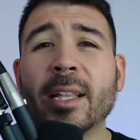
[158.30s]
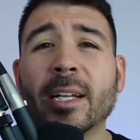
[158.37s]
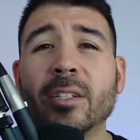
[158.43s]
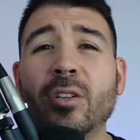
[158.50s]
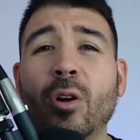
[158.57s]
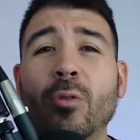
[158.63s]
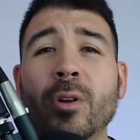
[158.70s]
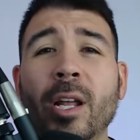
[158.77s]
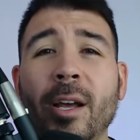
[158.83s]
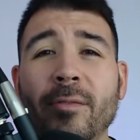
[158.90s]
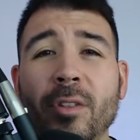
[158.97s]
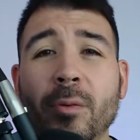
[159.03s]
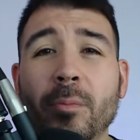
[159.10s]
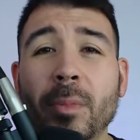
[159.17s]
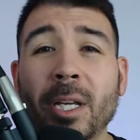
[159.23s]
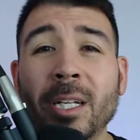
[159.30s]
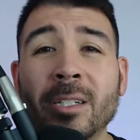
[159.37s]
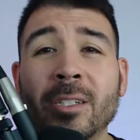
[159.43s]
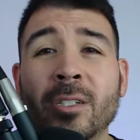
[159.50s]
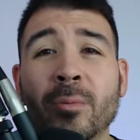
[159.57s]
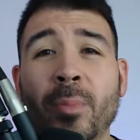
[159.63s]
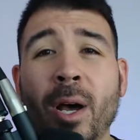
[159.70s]
that don't have the
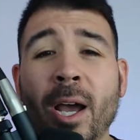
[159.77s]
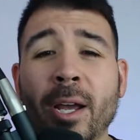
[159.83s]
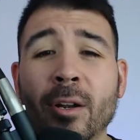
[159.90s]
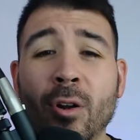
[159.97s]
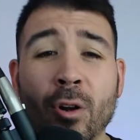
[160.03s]
means to buy an